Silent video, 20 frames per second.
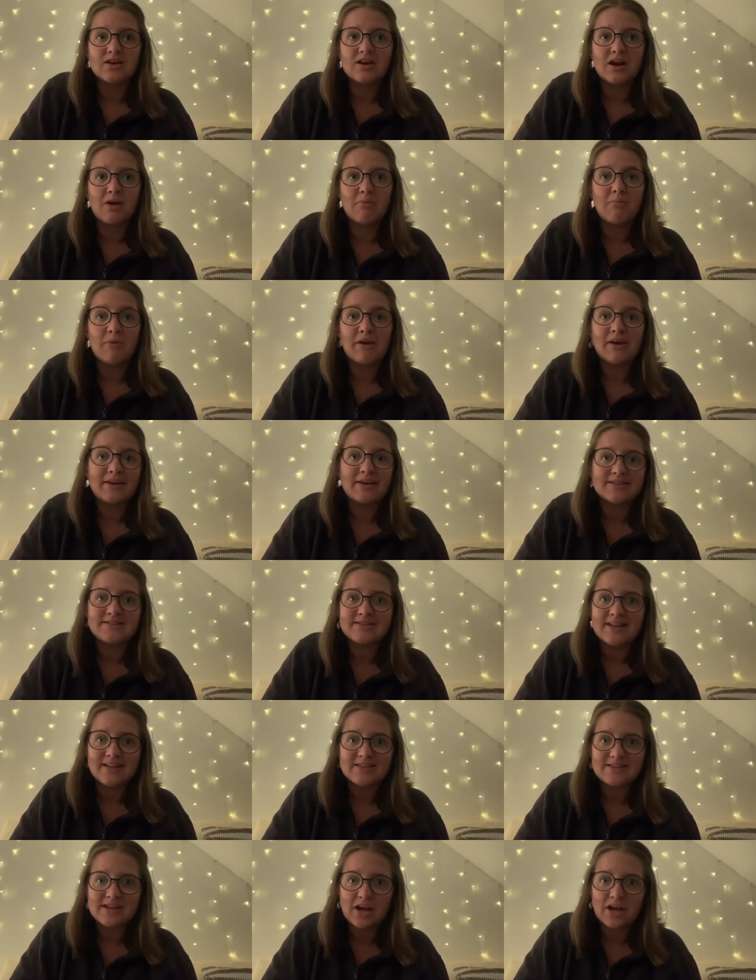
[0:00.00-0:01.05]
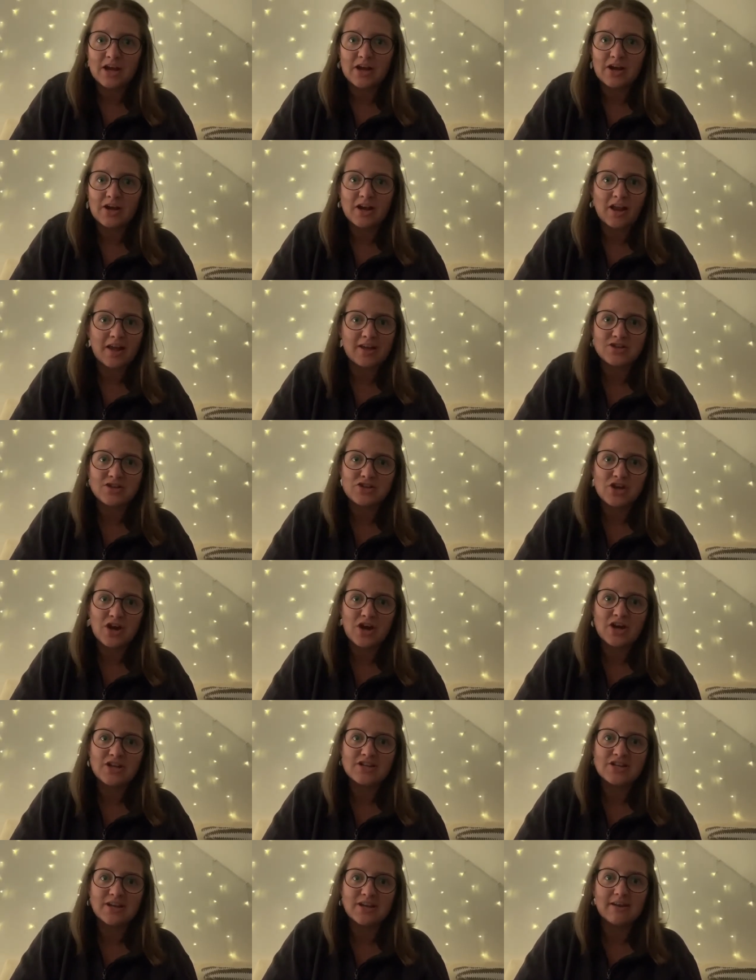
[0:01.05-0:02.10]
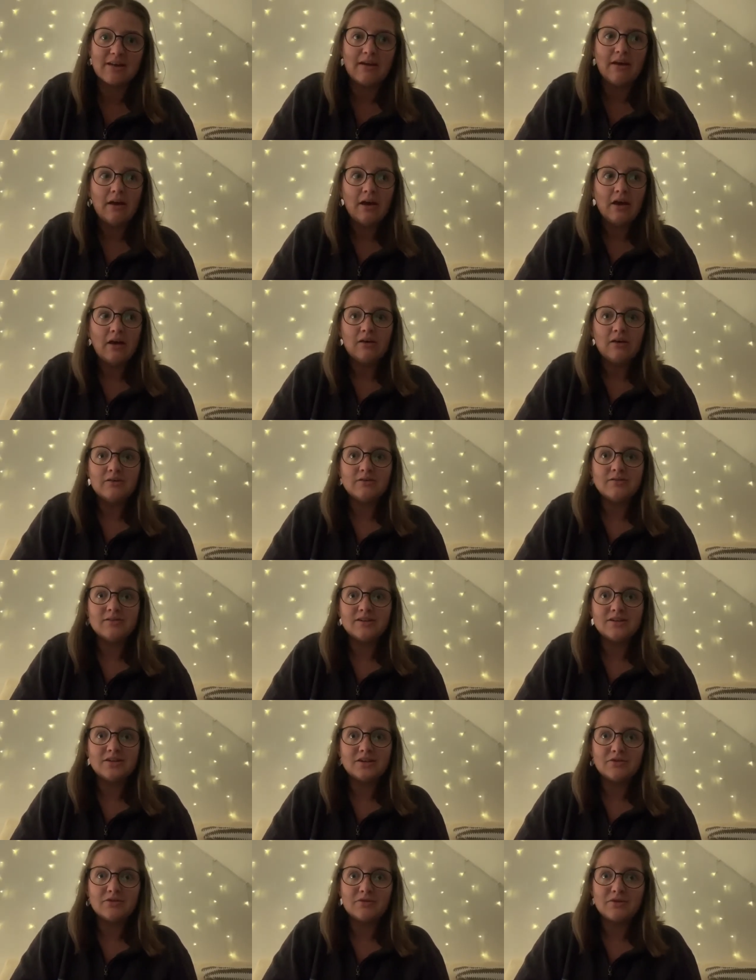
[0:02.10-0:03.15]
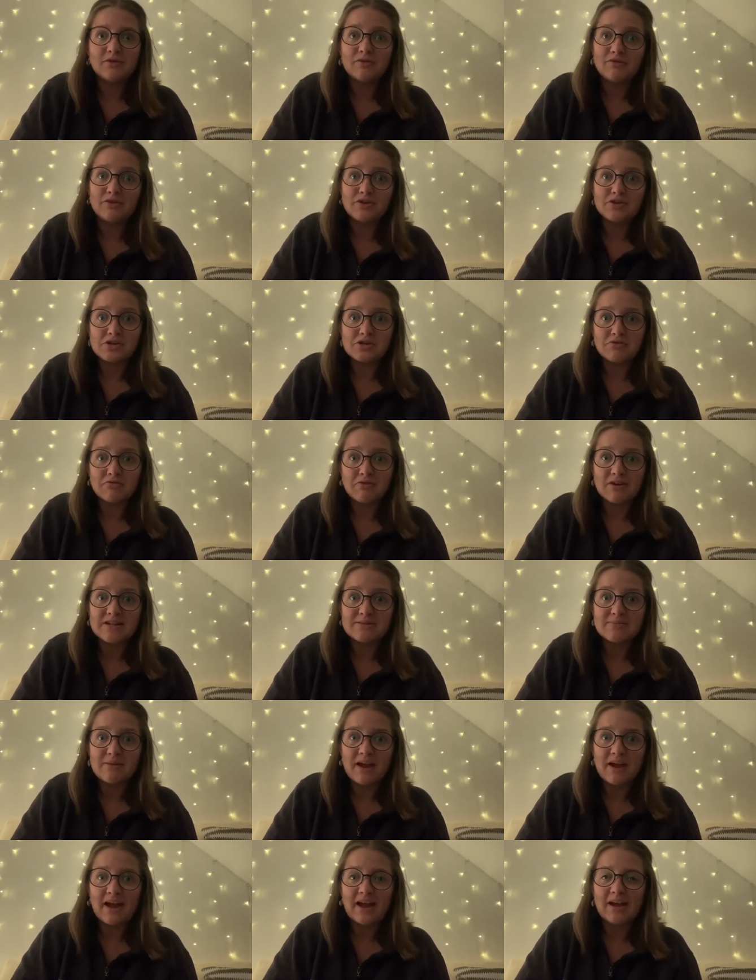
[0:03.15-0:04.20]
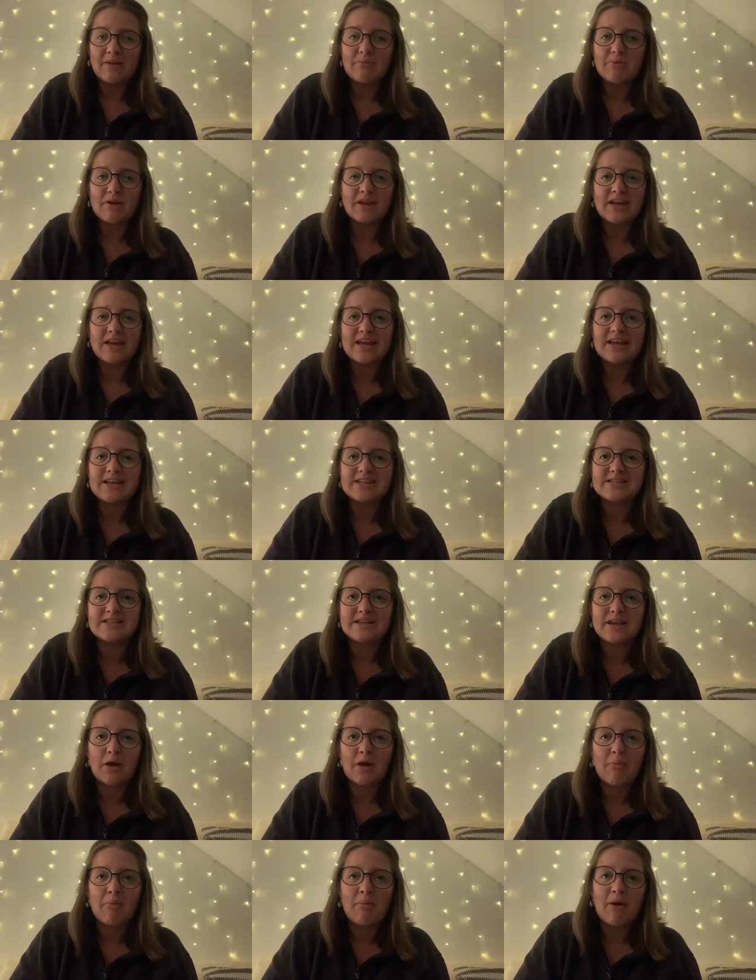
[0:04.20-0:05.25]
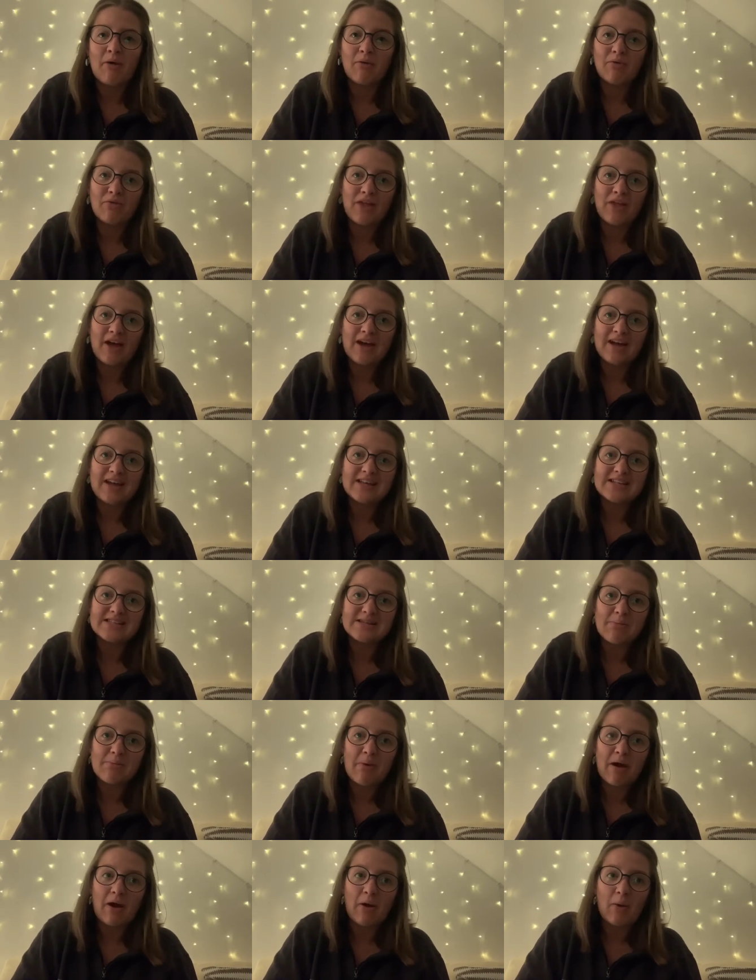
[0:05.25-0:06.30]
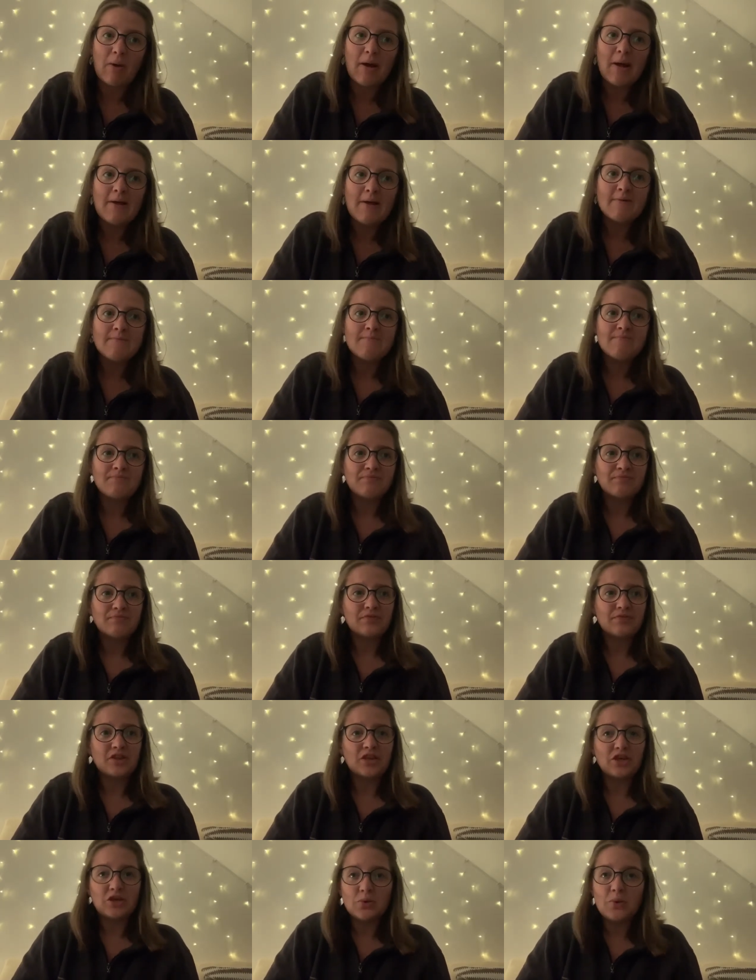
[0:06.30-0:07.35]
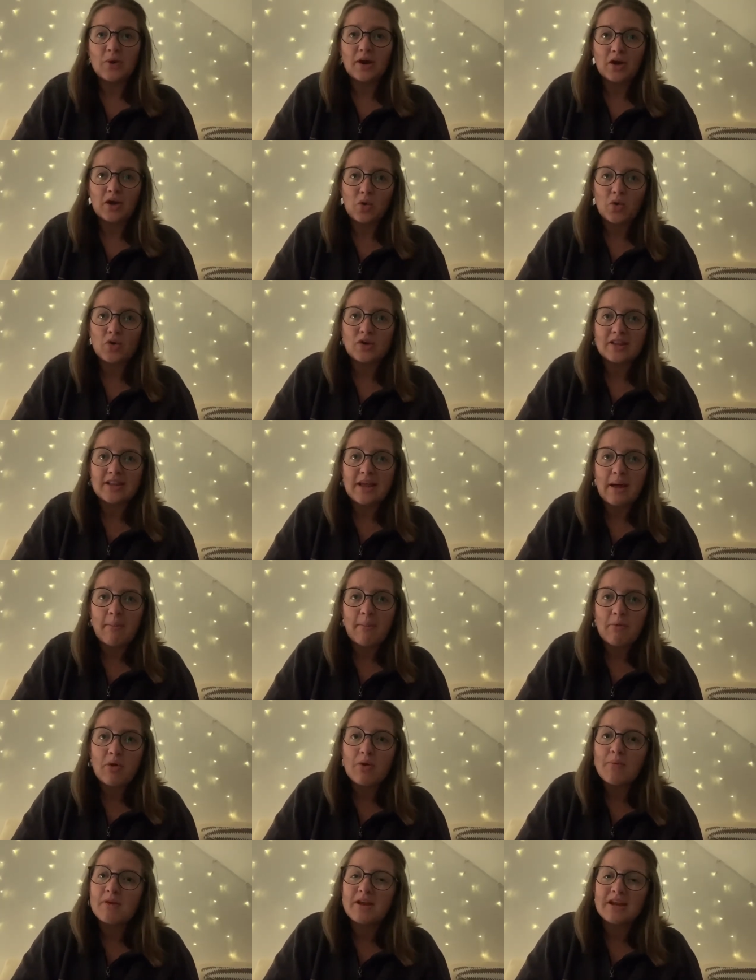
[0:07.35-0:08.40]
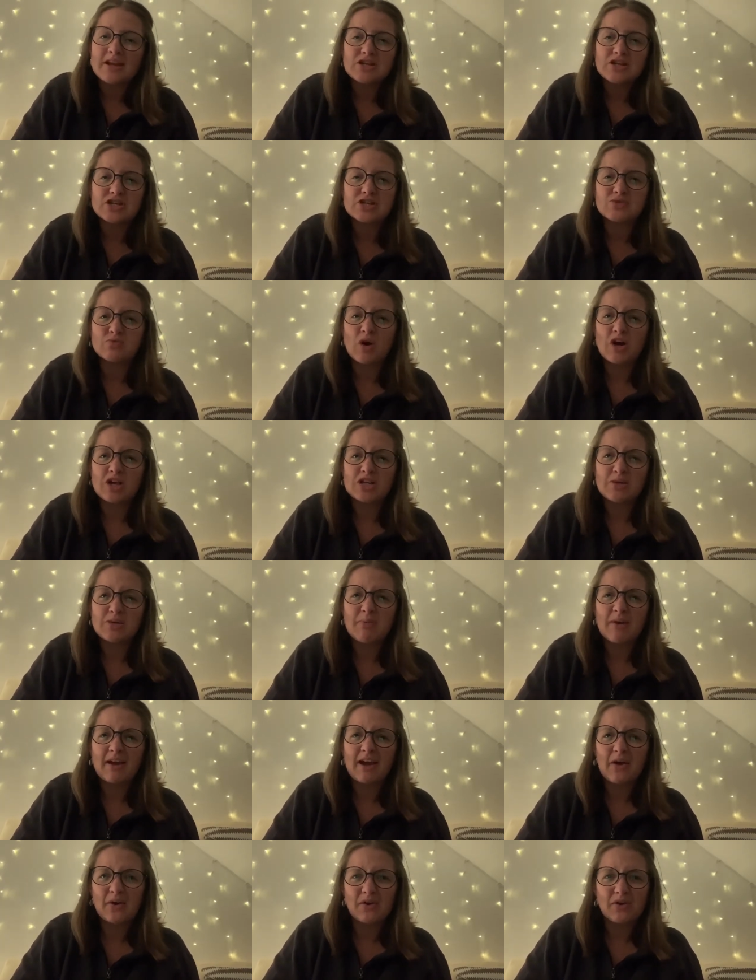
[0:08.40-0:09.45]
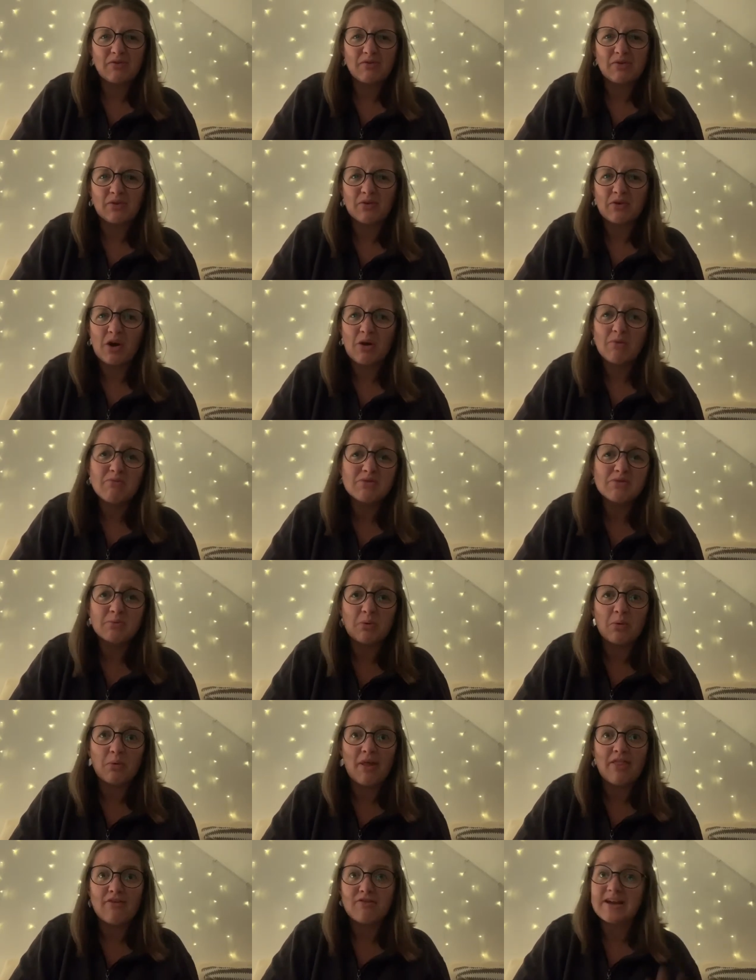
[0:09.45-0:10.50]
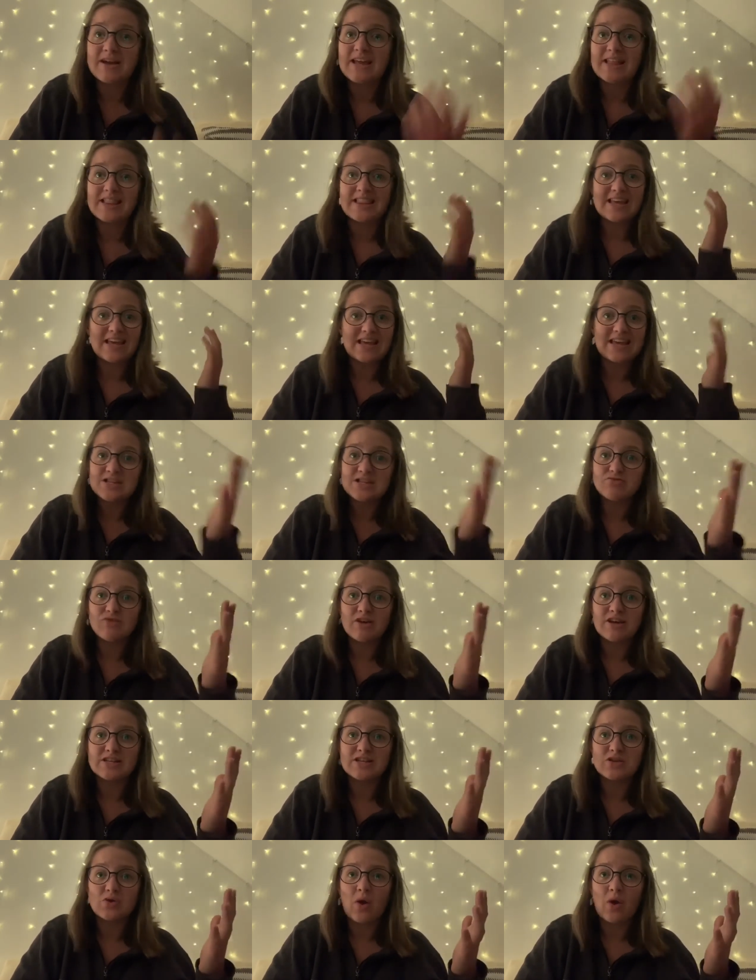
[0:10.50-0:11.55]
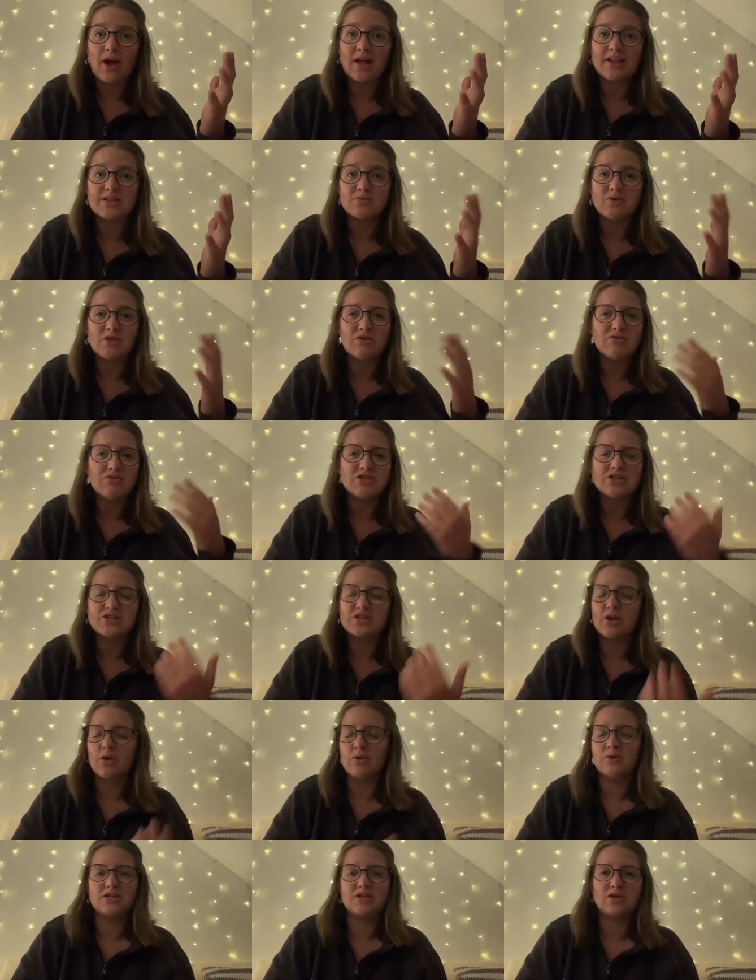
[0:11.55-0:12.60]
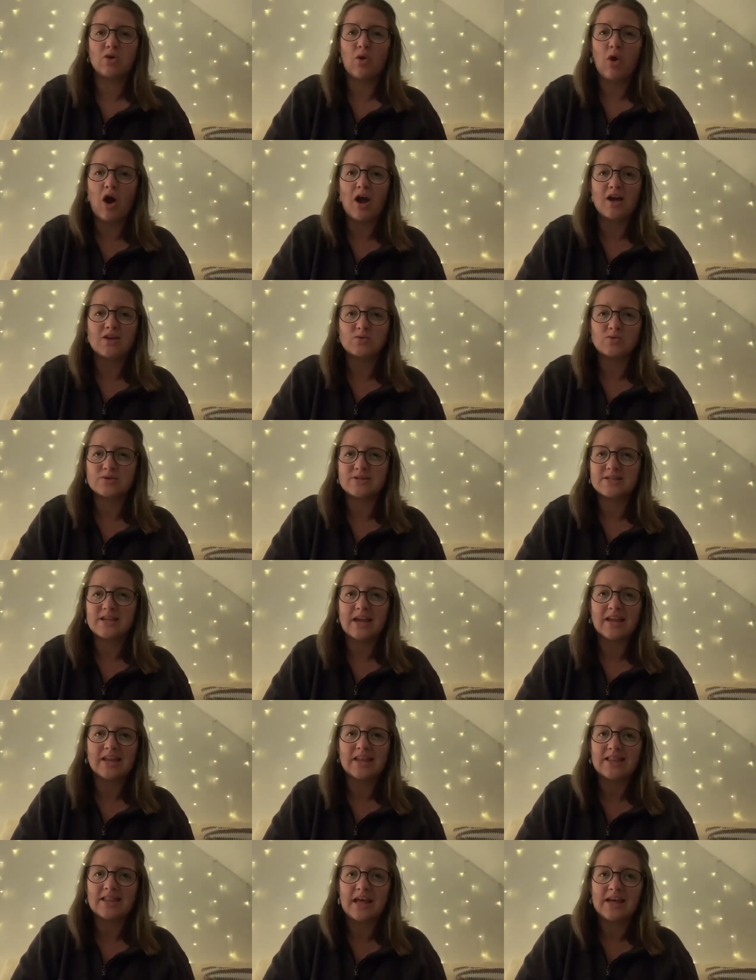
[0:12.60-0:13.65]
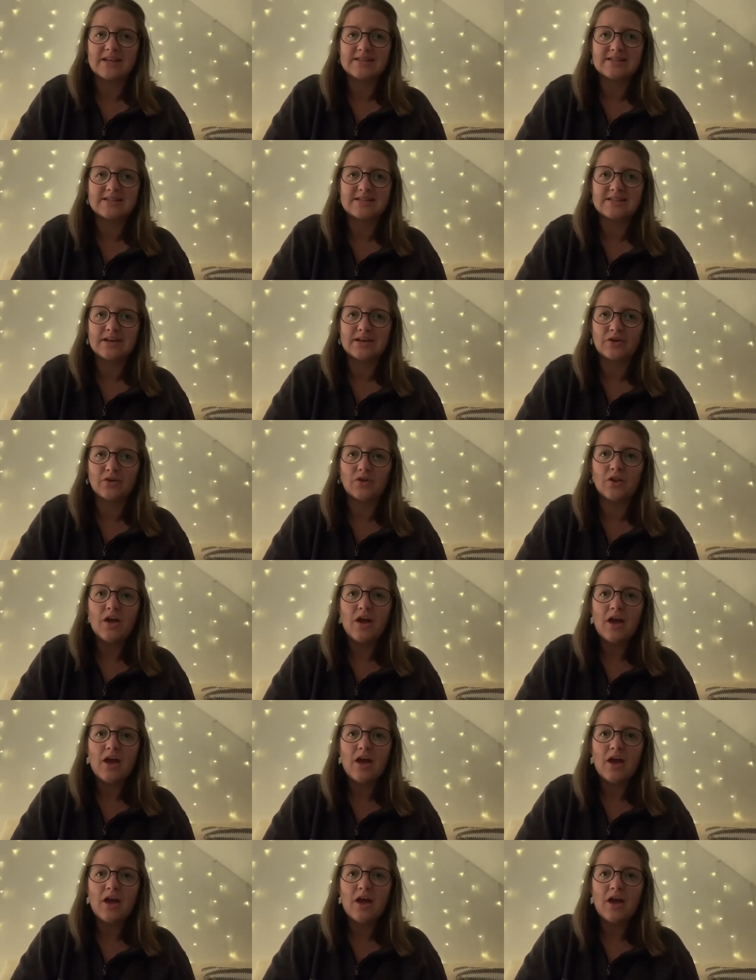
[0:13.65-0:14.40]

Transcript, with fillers: a bigger setting like church and oh I don't know if I should raise my hand but it isn't about that it's about you and God in that moment and just worshipping how you feel comfortable whether it is raising your hands whether it's just closing your eyes or standing there still